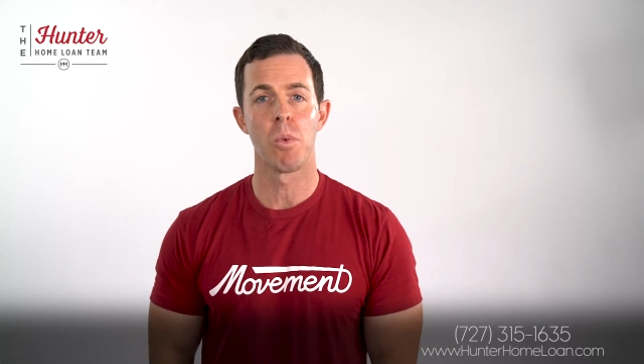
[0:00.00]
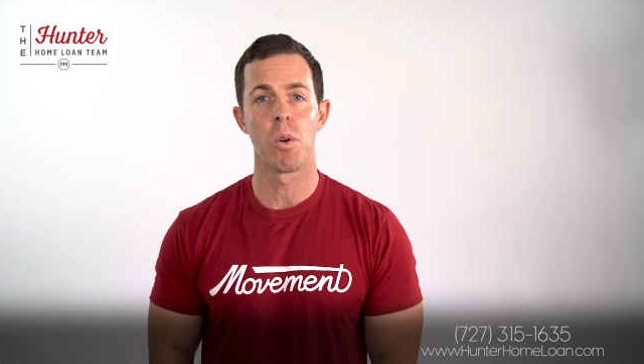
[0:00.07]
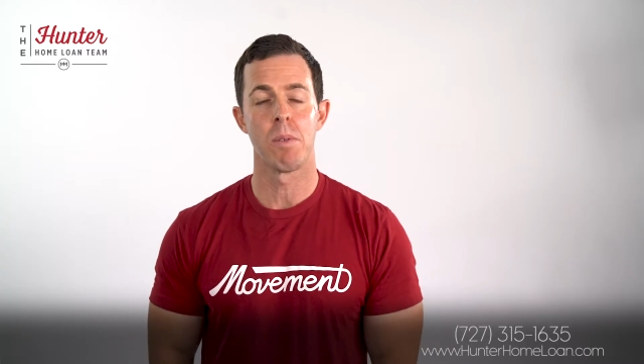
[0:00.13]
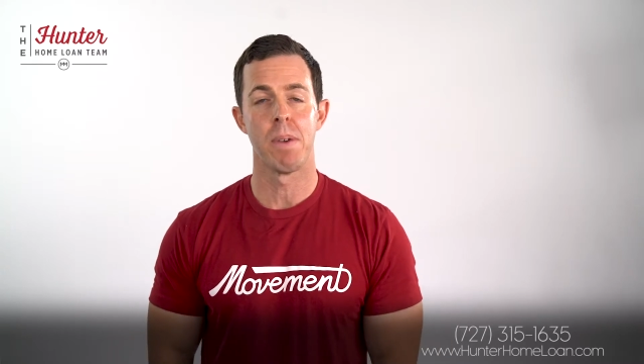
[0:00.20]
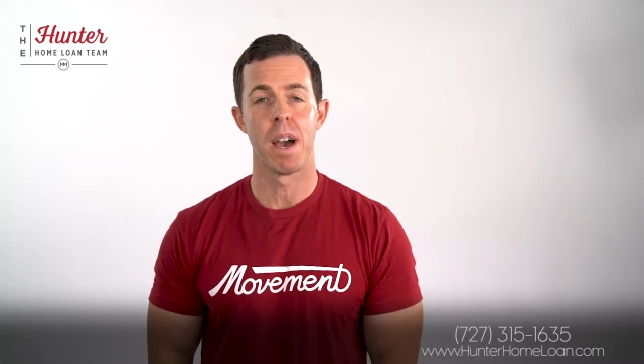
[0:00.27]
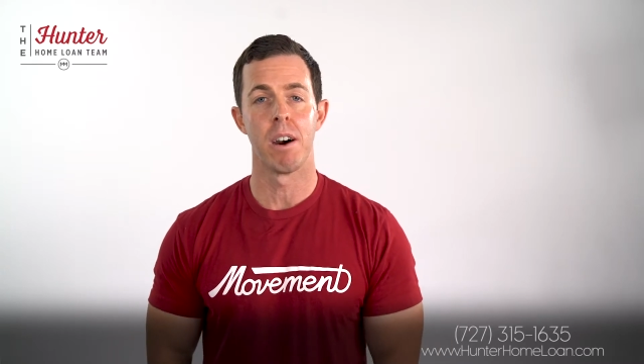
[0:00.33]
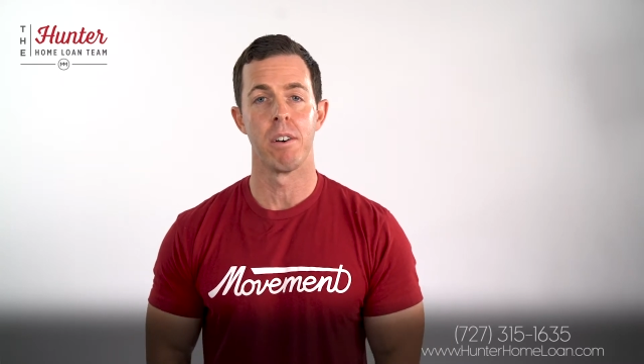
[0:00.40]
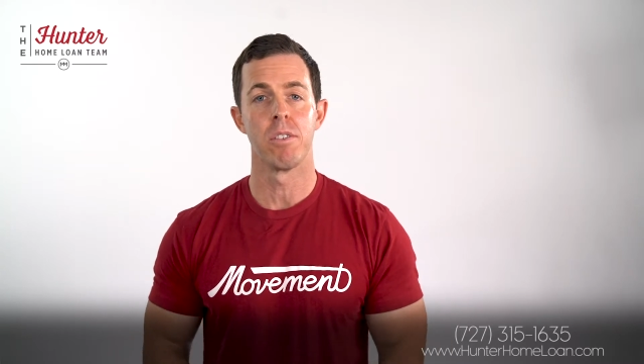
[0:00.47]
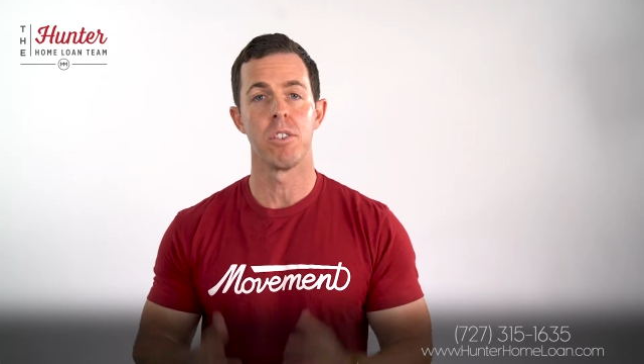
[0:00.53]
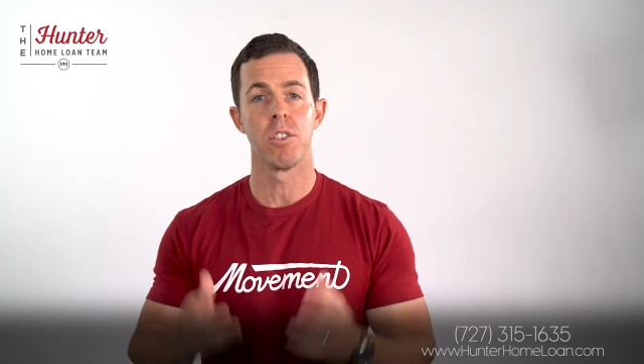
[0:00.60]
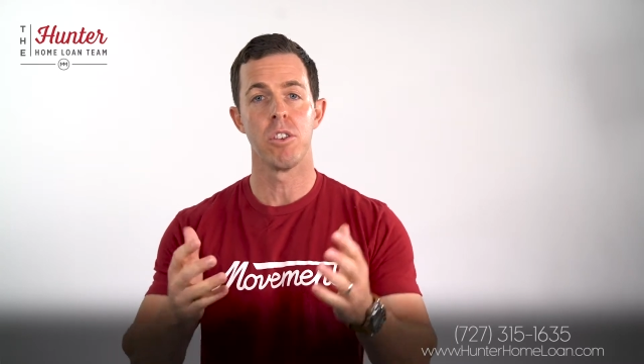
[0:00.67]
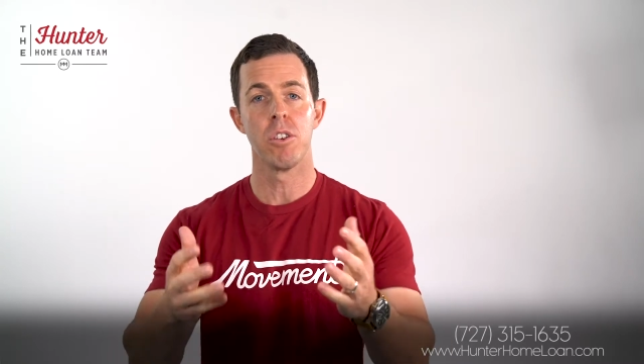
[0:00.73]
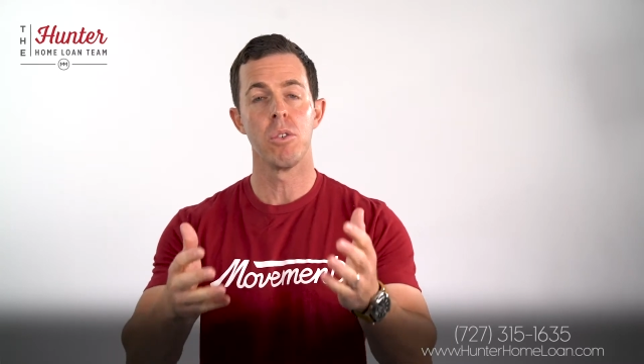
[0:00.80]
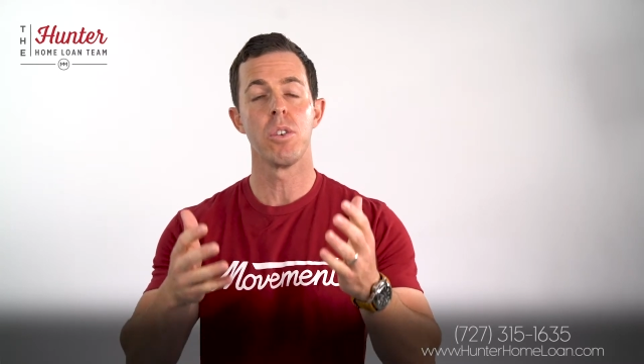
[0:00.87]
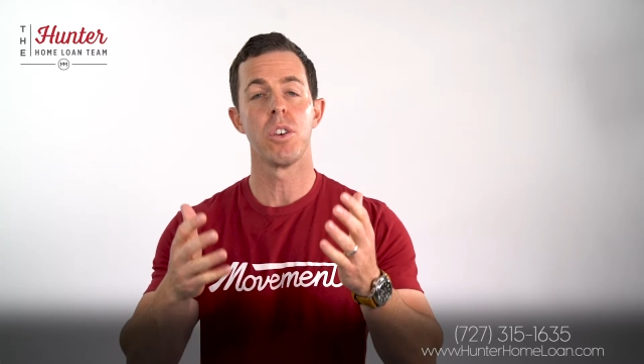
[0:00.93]
more about
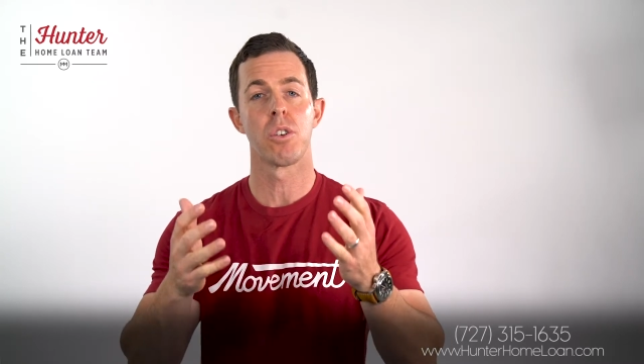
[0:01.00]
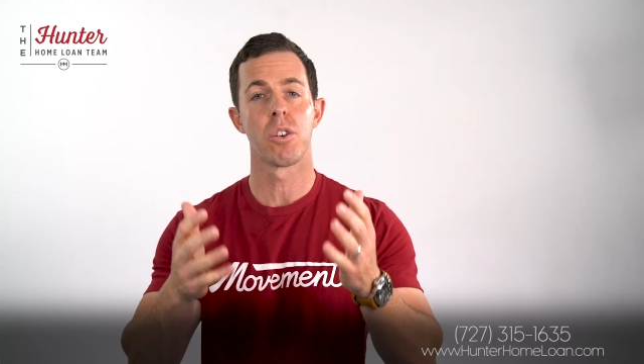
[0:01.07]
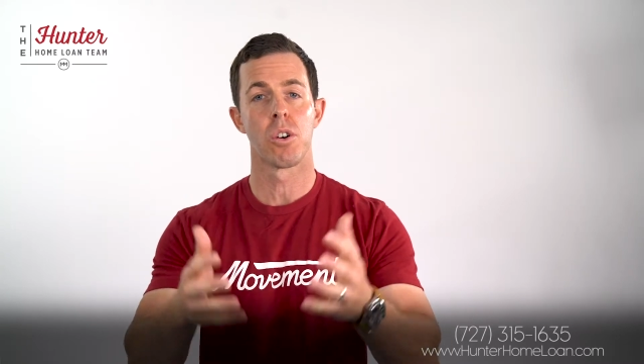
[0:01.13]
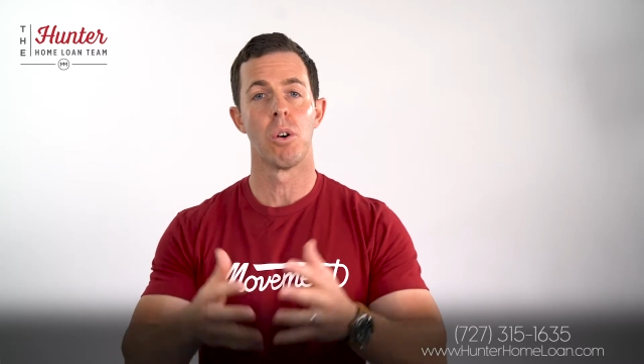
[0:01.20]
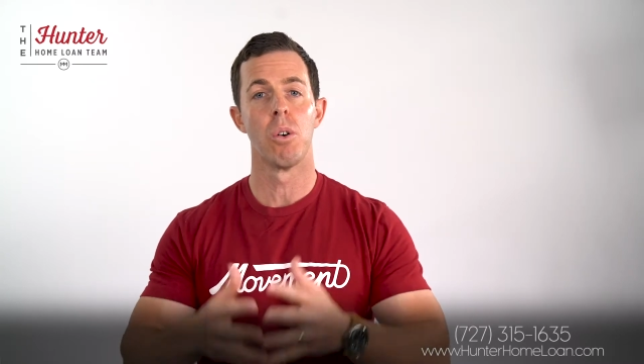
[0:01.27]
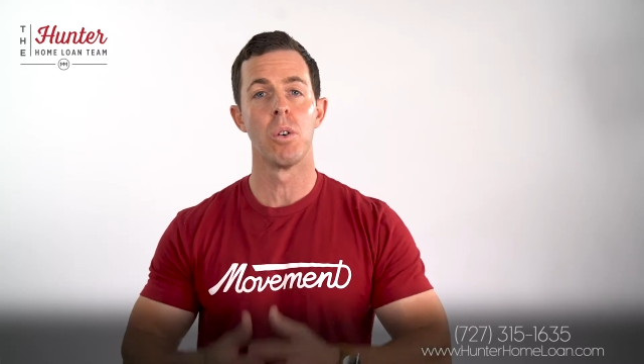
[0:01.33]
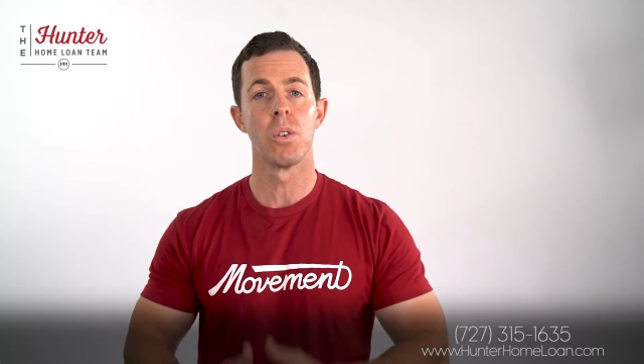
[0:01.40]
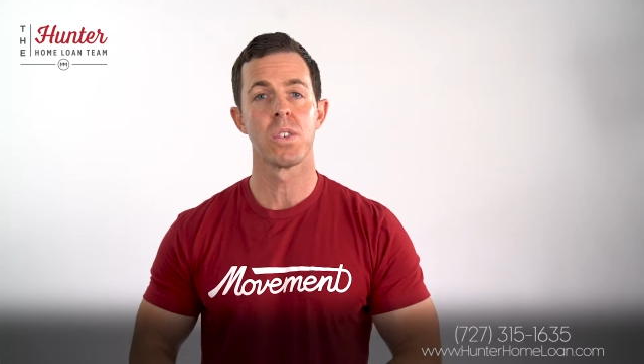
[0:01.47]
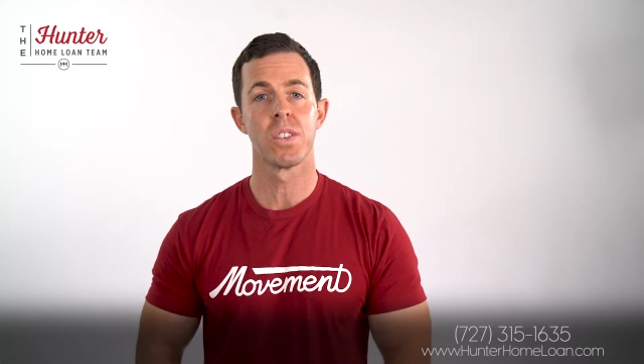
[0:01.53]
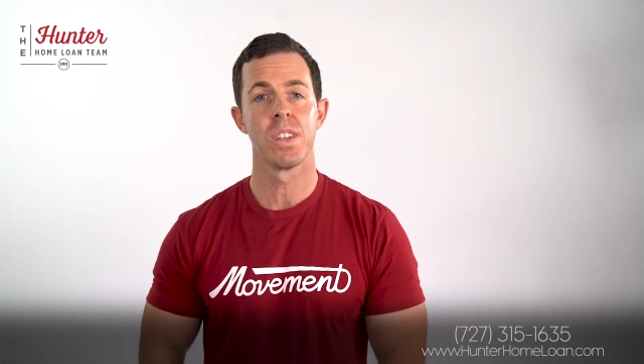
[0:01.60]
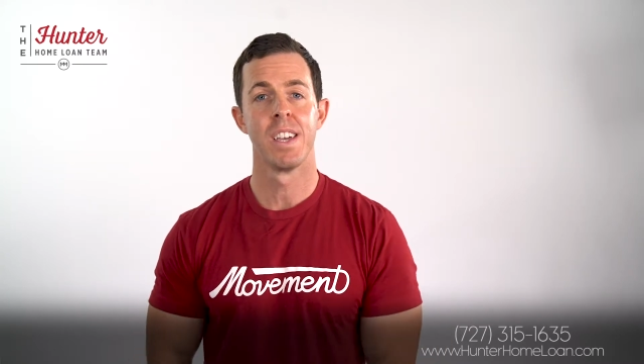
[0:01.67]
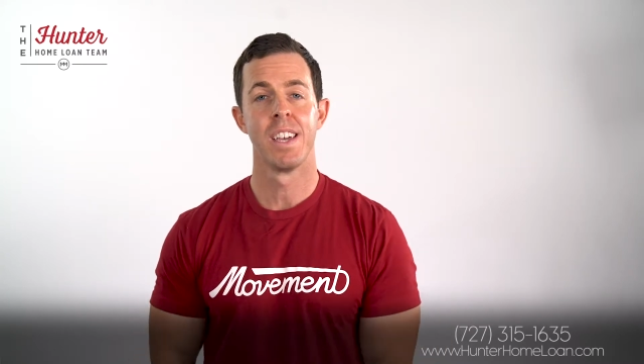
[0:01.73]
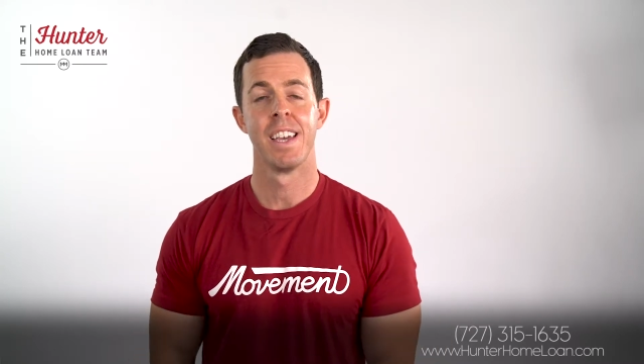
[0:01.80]
you, your goals,